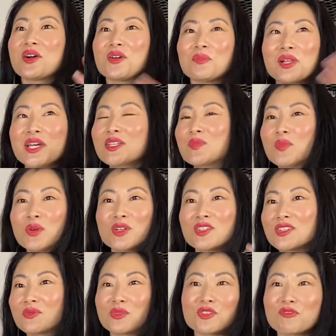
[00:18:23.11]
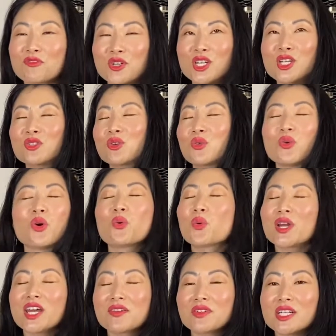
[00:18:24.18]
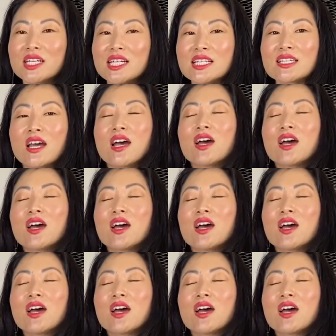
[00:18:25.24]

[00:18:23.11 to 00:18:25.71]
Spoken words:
play sports just with your friends or whatever it is.